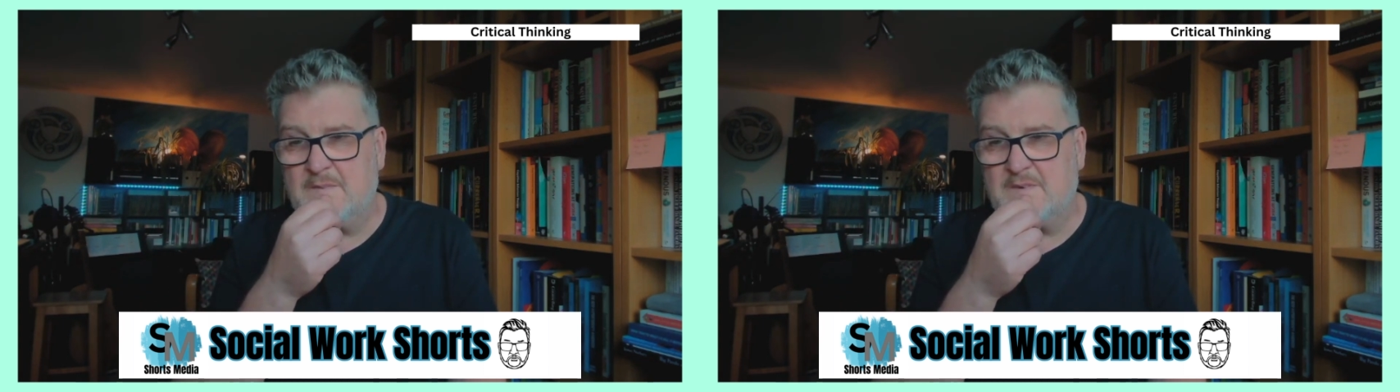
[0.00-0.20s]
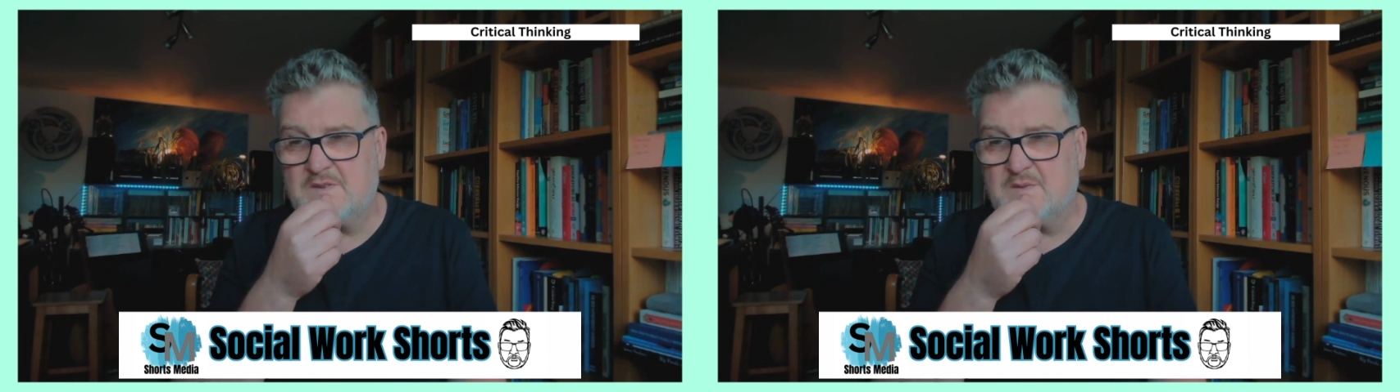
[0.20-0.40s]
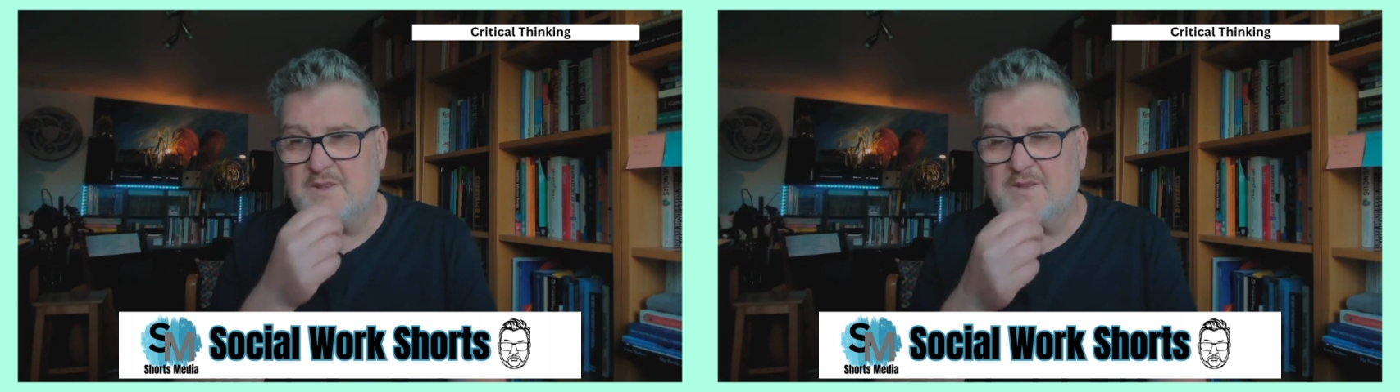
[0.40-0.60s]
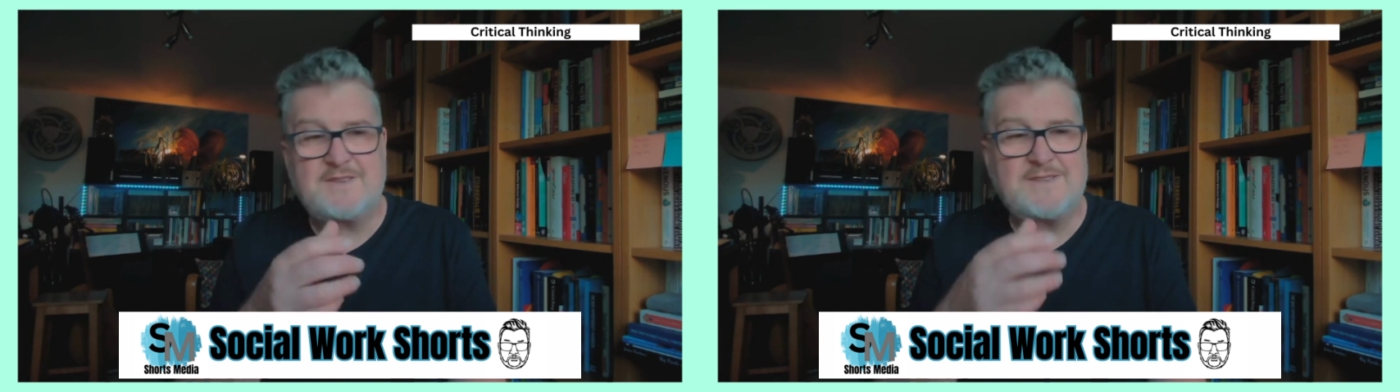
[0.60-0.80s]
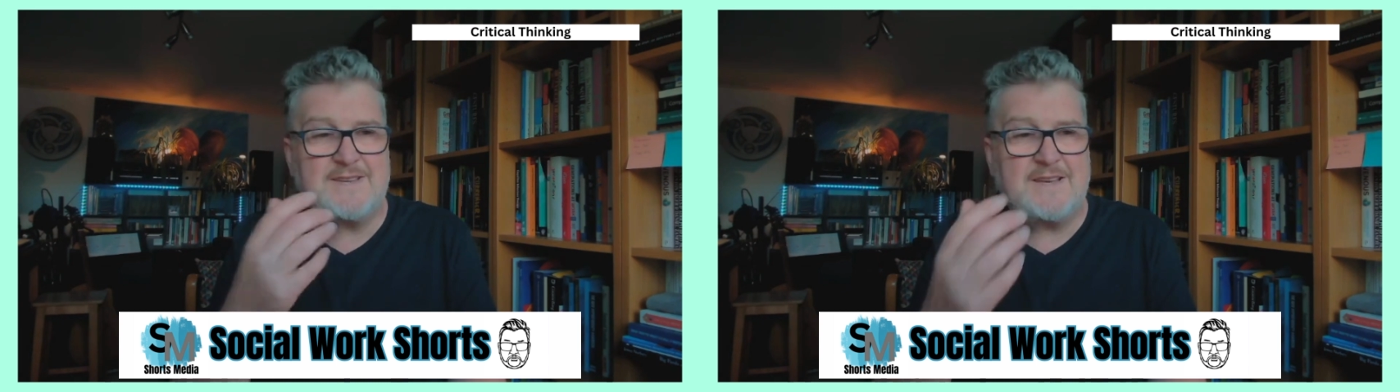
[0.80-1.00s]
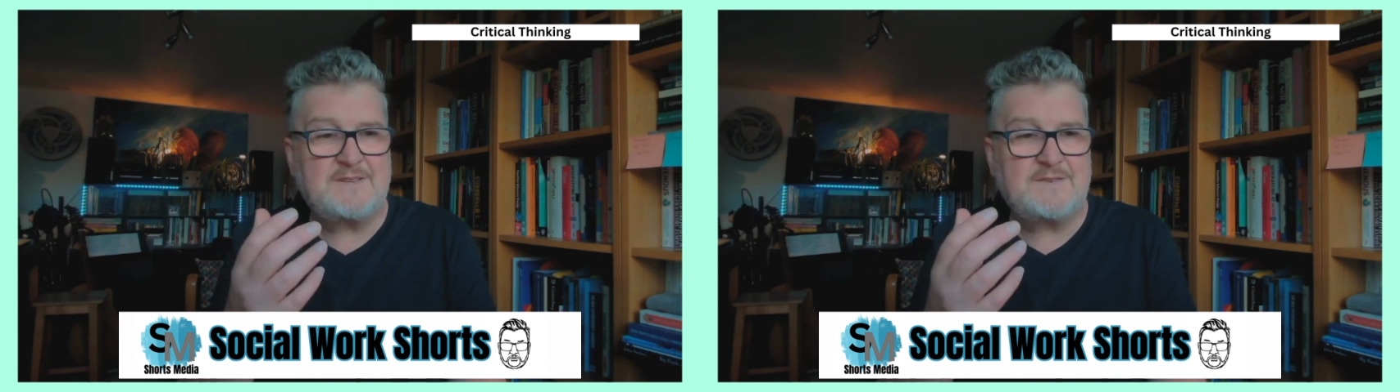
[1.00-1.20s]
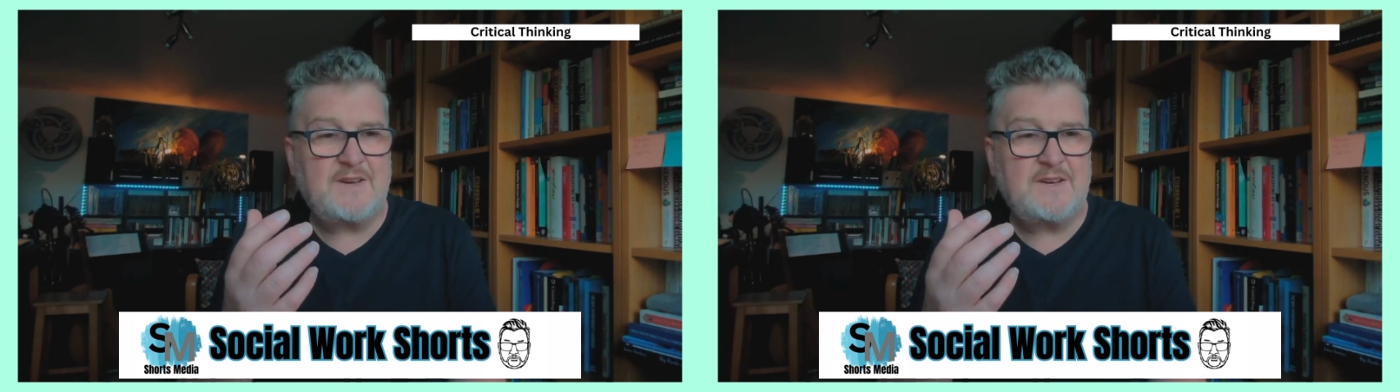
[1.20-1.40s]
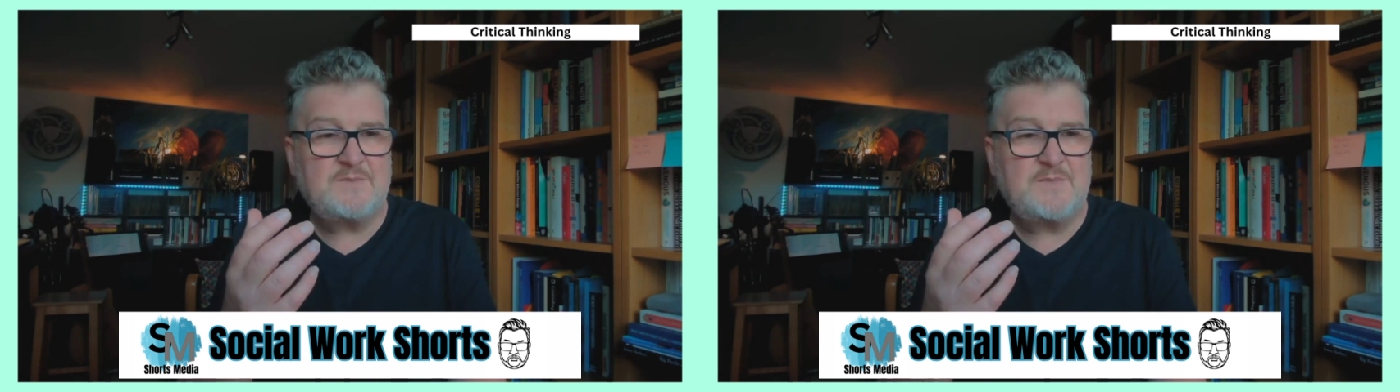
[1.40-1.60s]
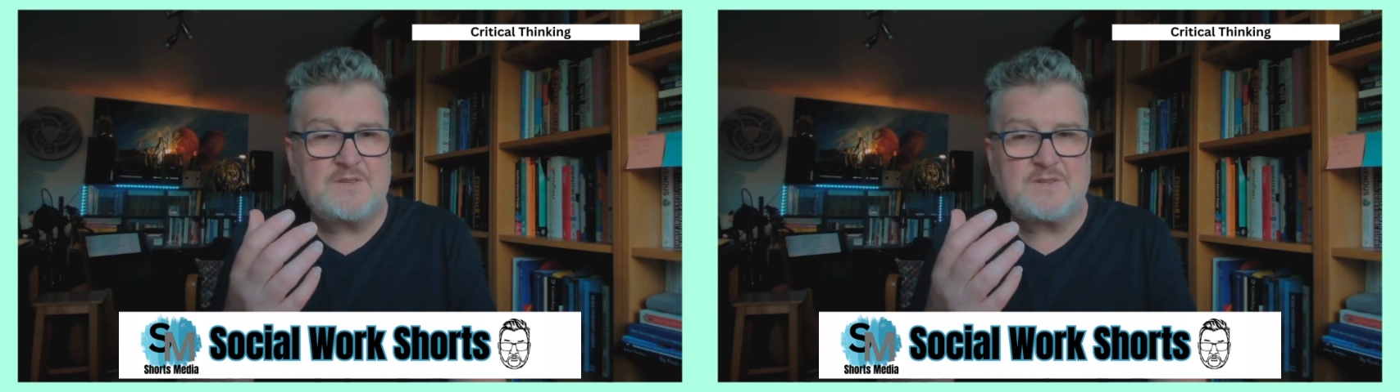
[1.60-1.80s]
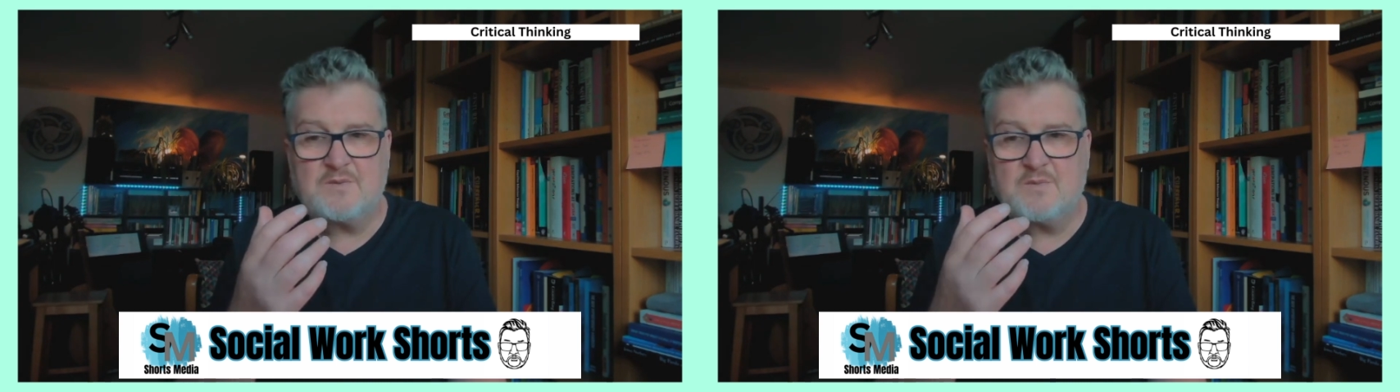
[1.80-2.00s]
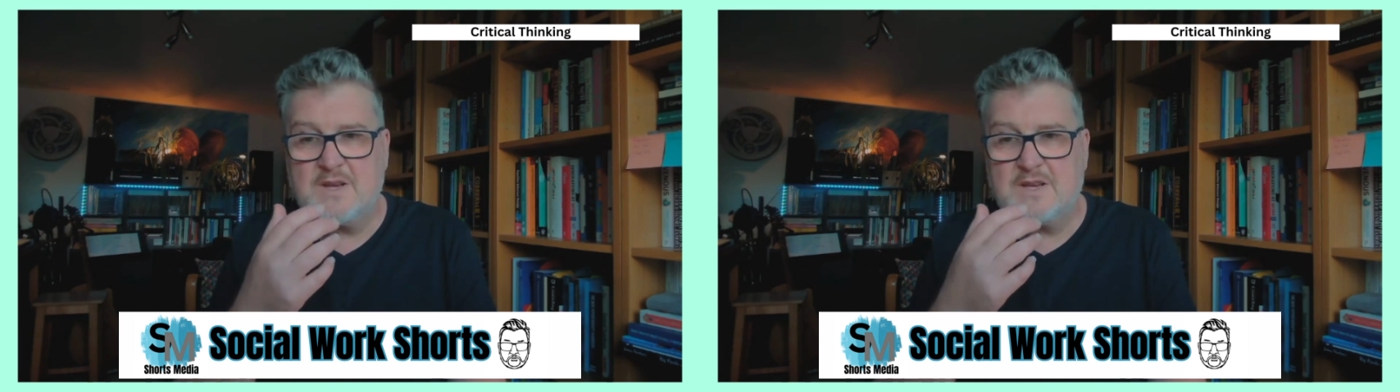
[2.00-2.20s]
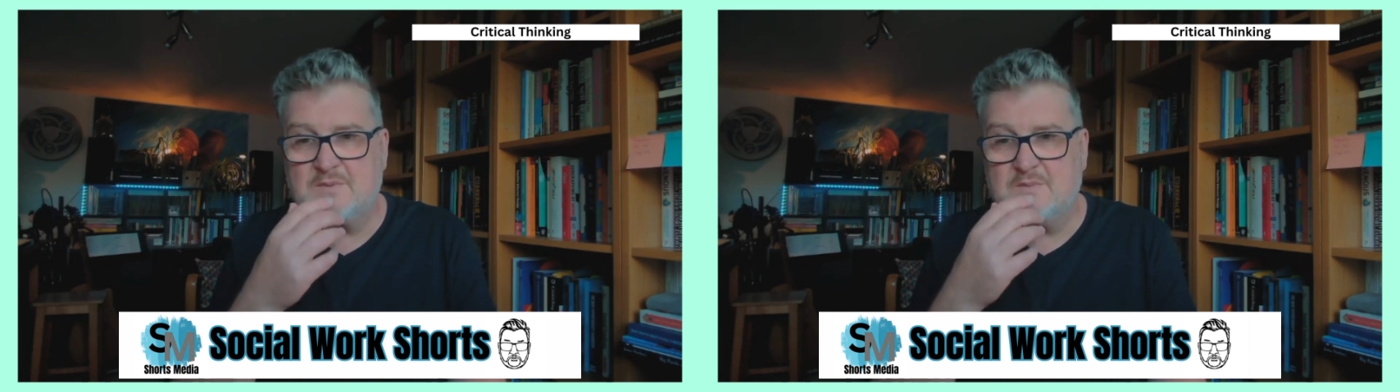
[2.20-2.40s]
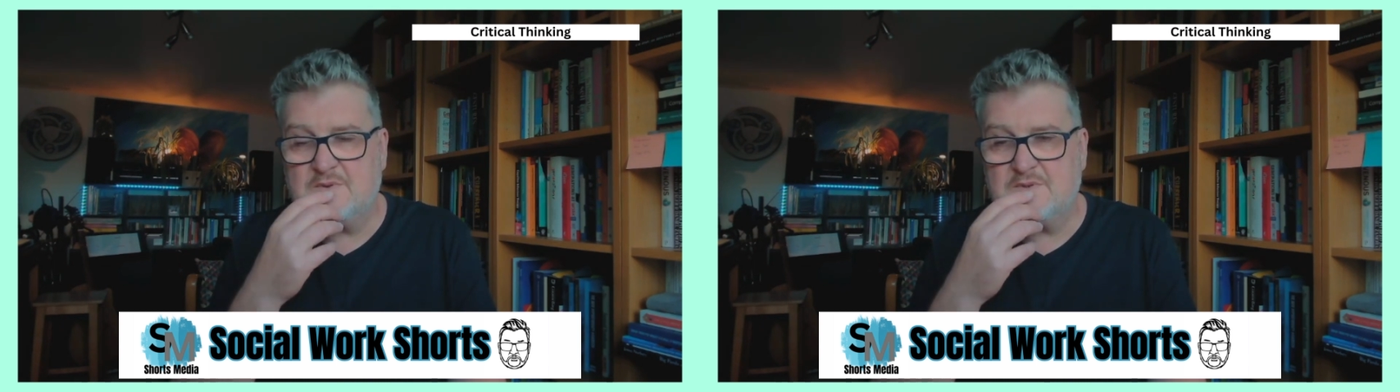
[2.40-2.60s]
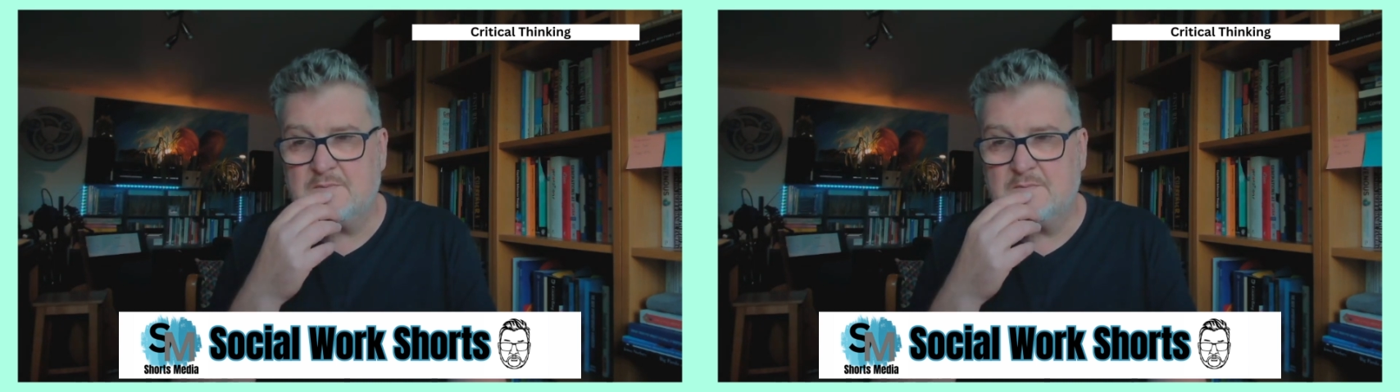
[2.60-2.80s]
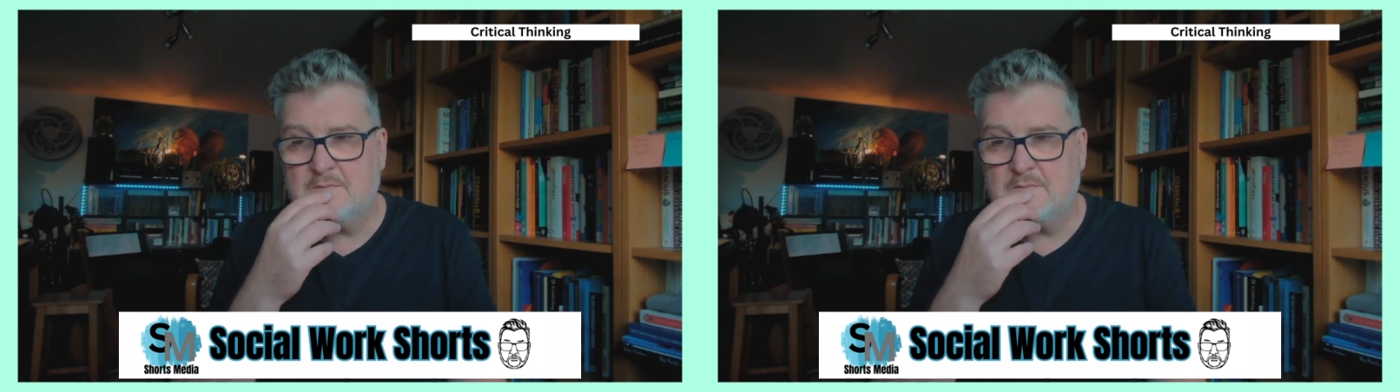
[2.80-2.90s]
something that satisfies me in some way, I suppose.